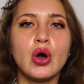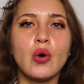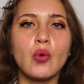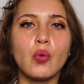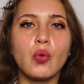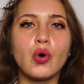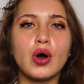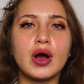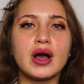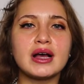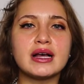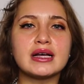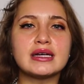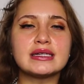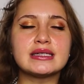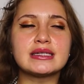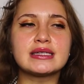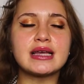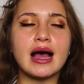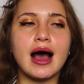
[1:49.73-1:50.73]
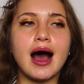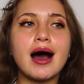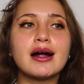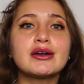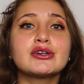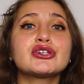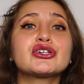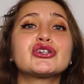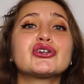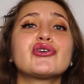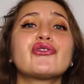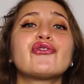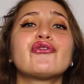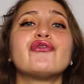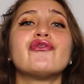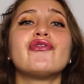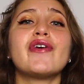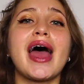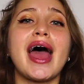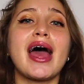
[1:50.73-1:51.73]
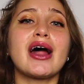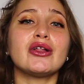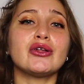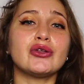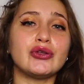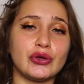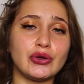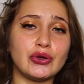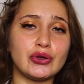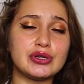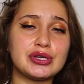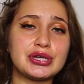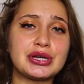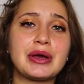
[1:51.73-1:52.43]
was undervalued